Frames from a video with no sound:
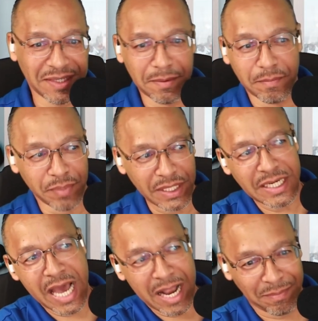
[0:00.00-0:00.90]

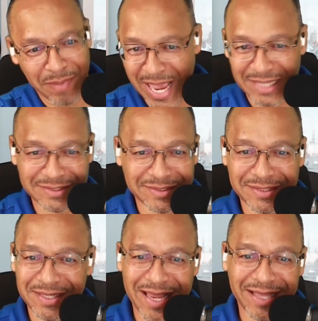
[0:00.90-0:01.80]
BNOC badges, and
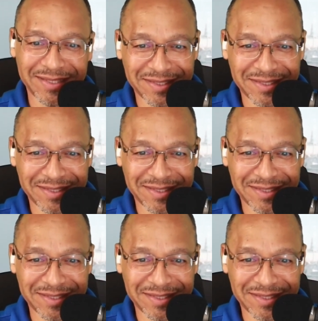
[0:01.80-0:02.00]
you got your